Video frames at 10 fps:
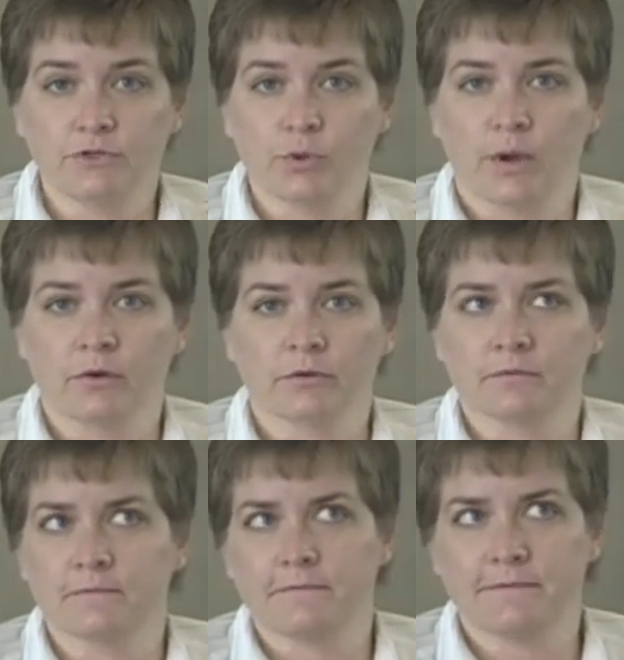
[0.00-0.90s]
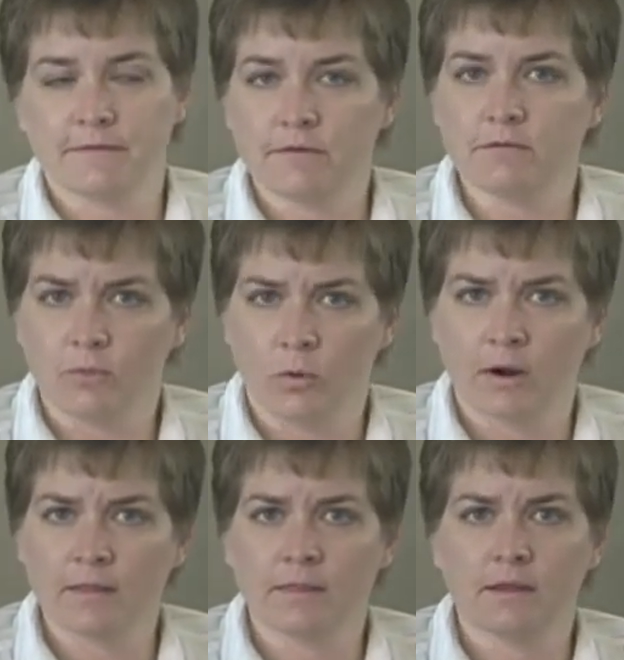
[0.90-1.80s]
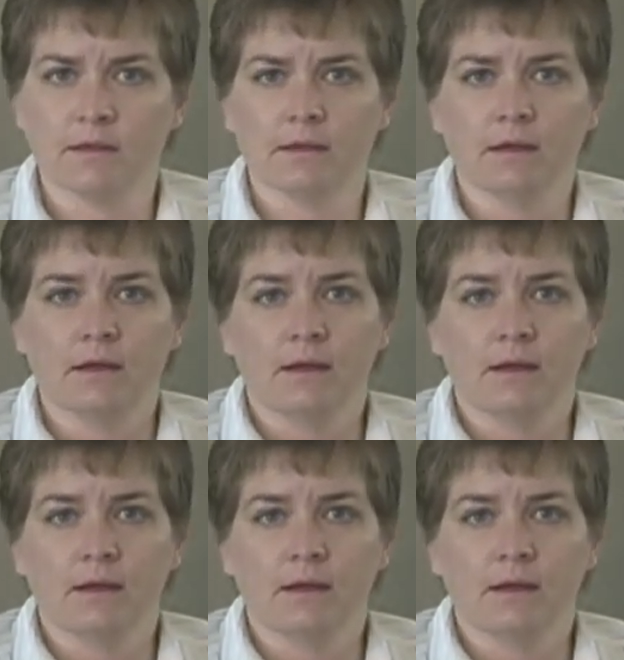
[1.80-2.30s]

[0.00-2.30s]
254, I think.